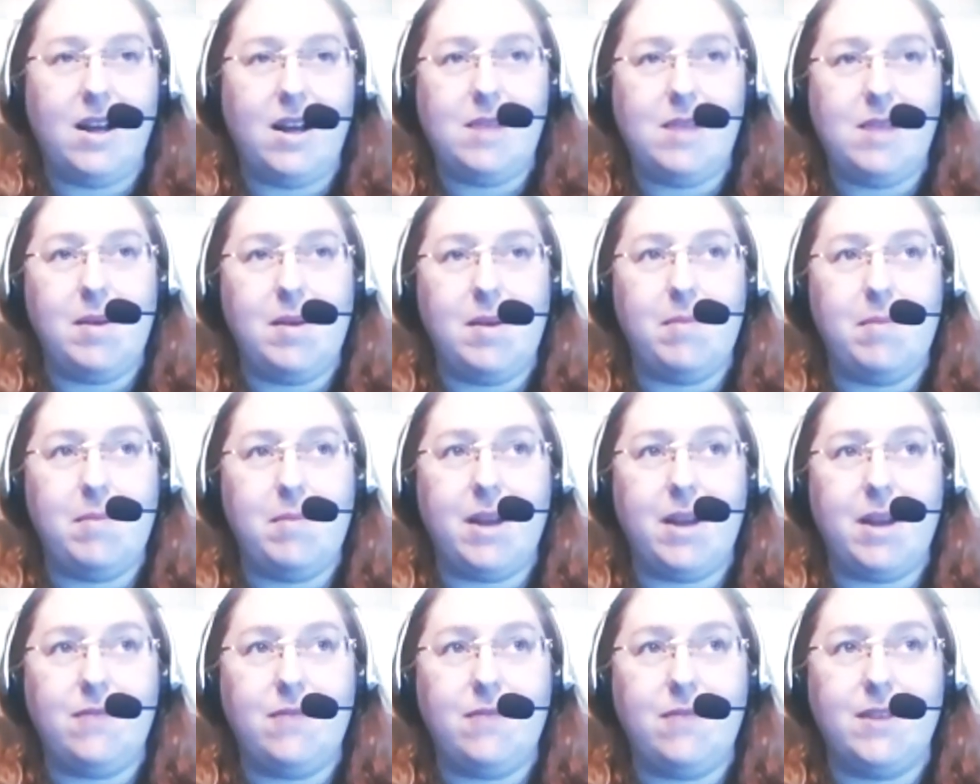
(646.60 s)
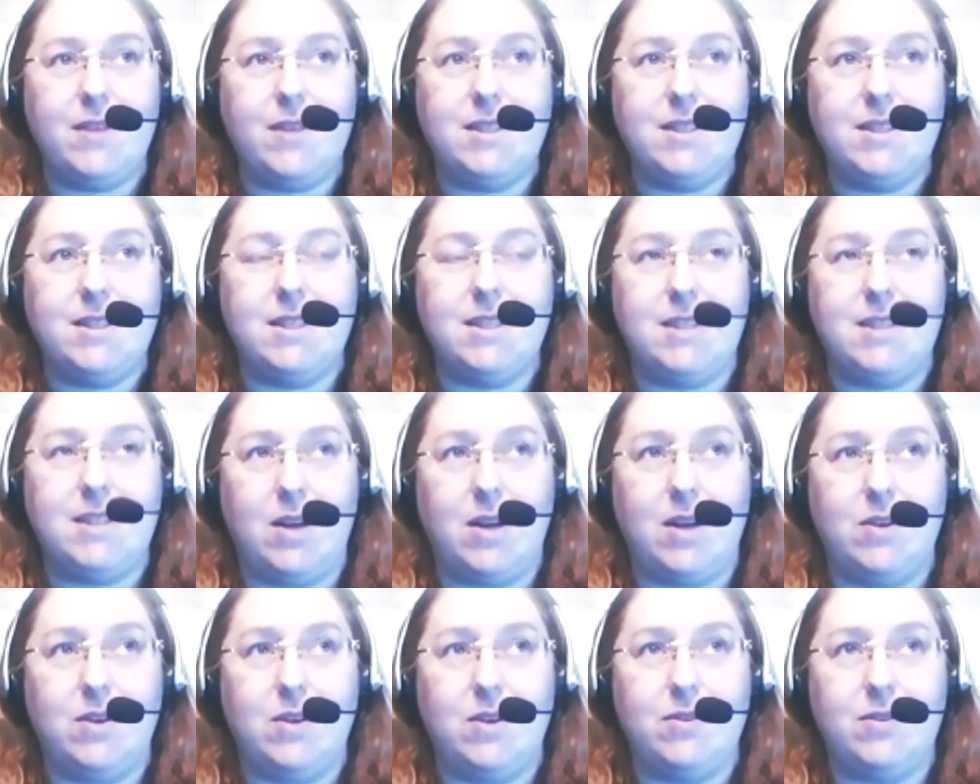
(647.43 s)
It manifests
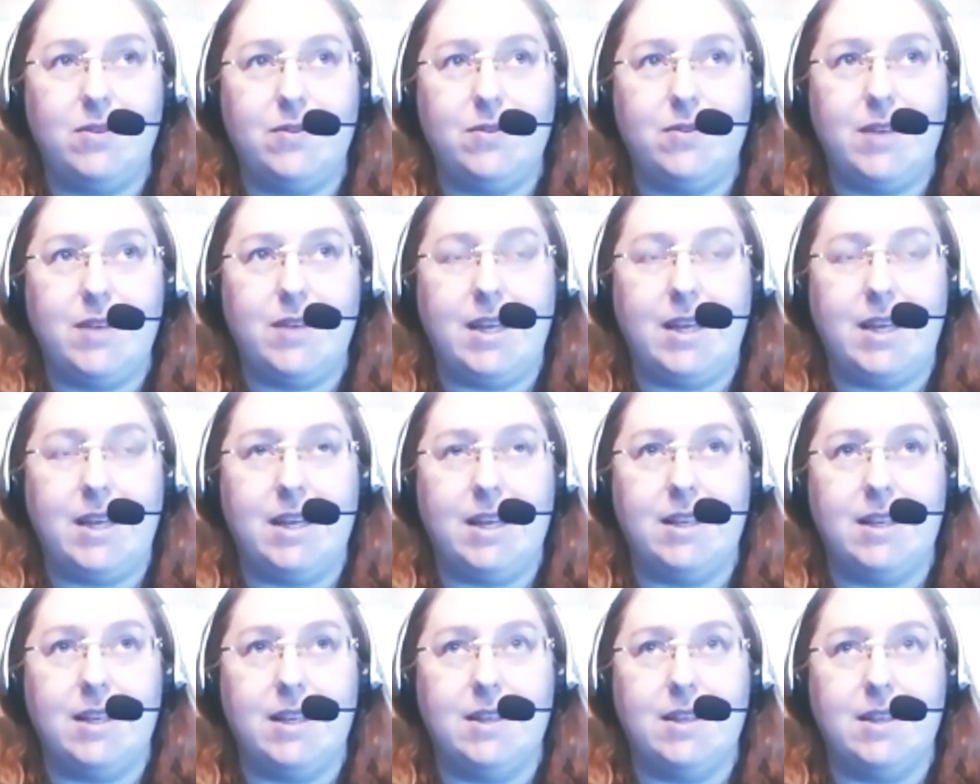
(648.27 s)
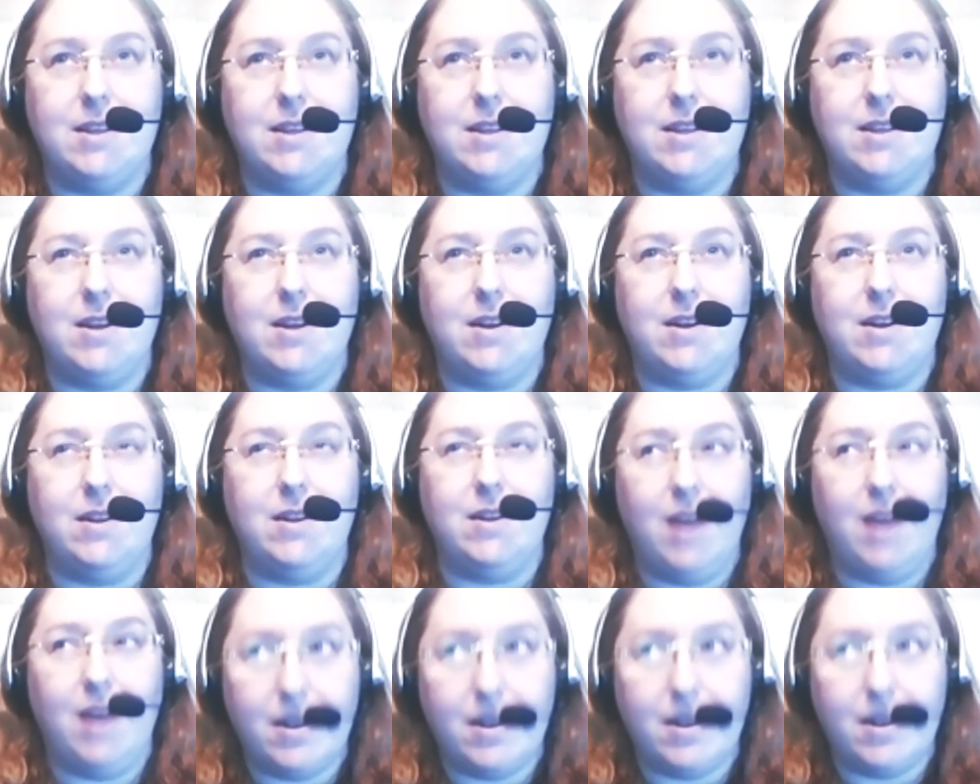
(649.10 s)
itself in a
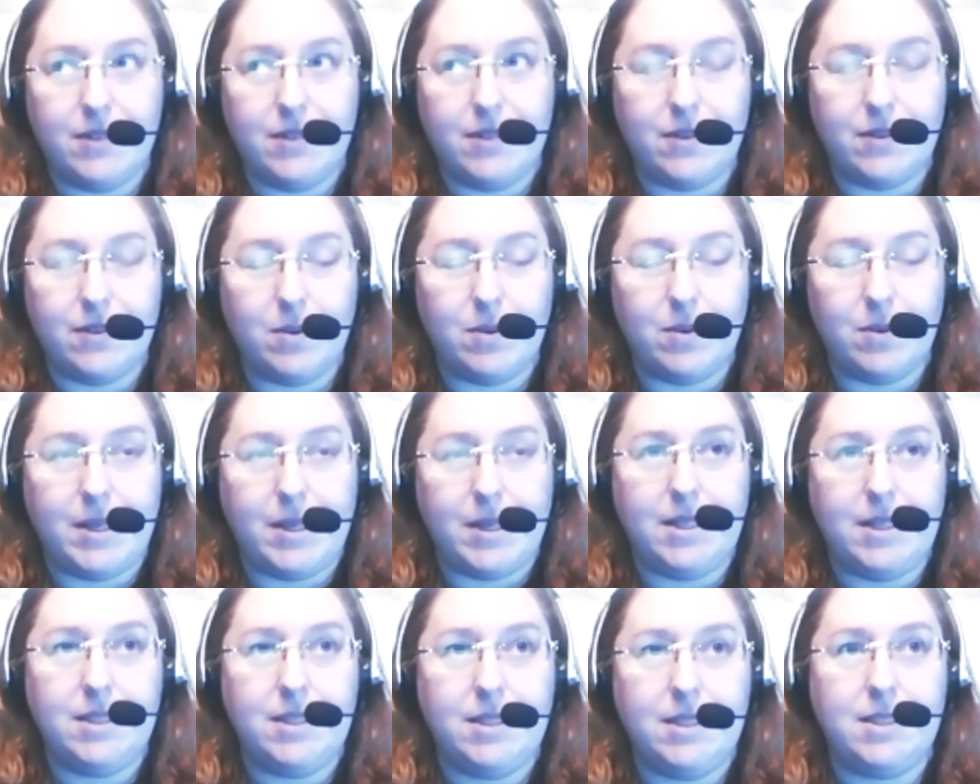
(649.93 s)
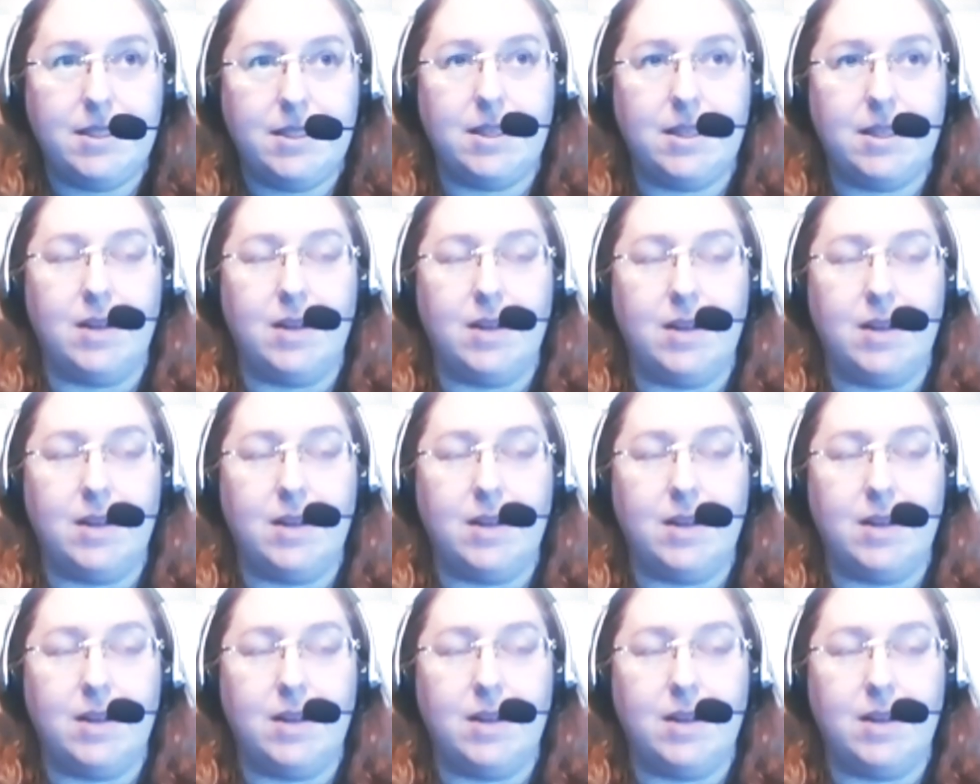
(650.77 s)
lot of different ways.